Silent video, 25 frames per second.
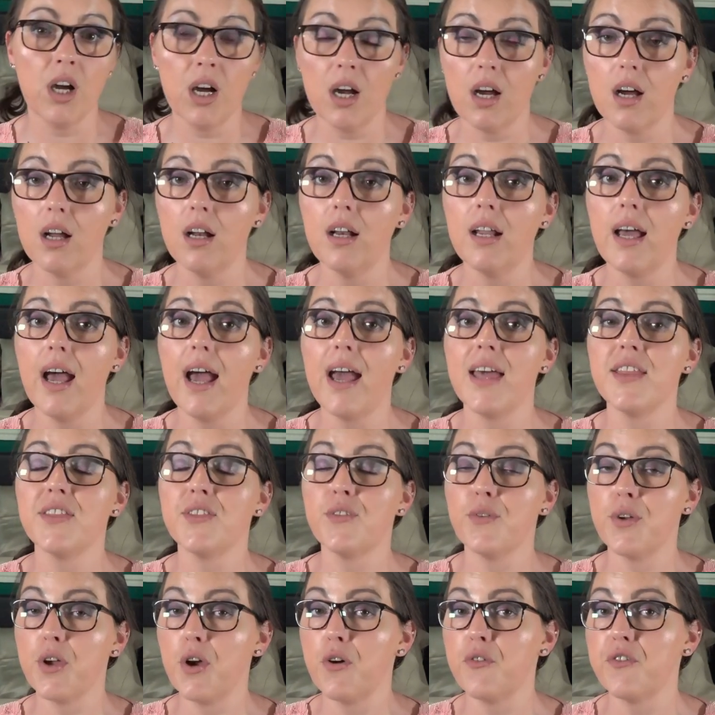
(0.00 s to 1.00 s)
girl and
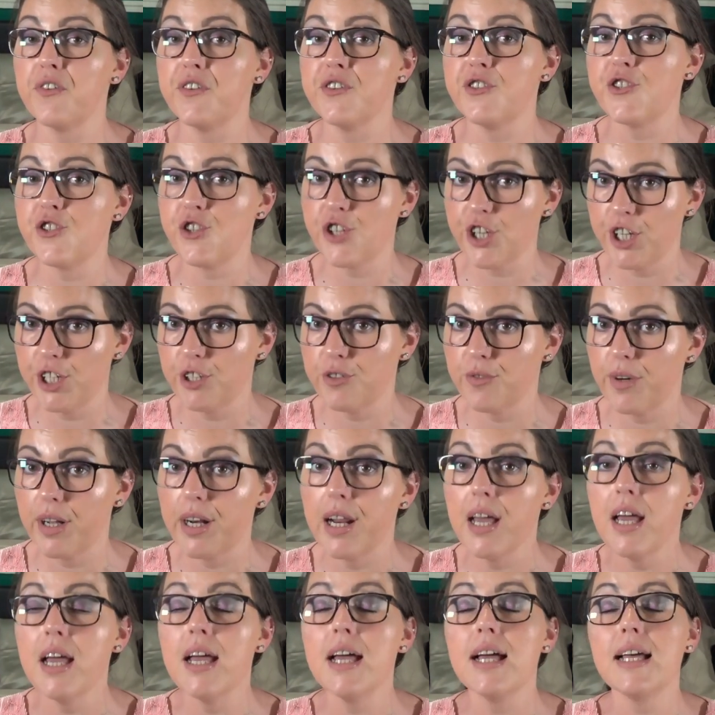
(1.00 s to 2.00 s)
three of his
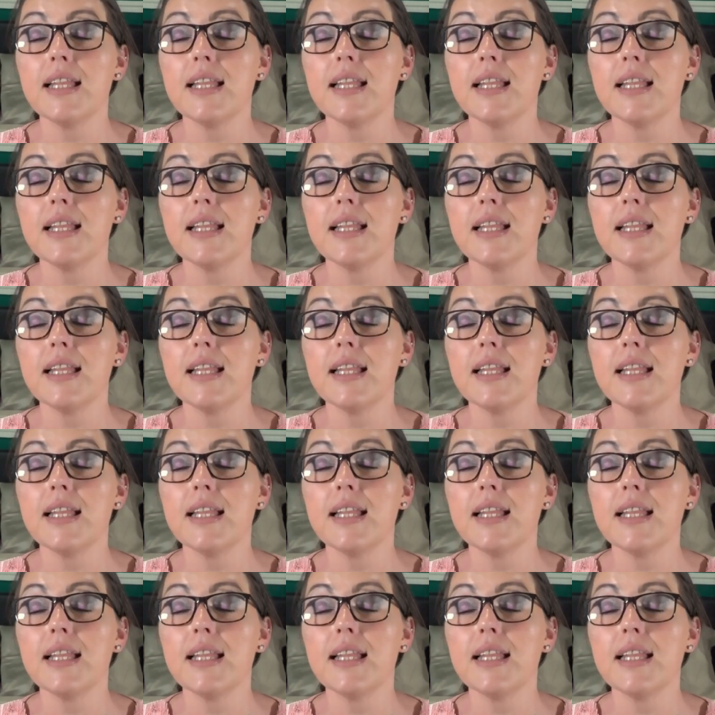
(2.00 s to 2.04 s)
children.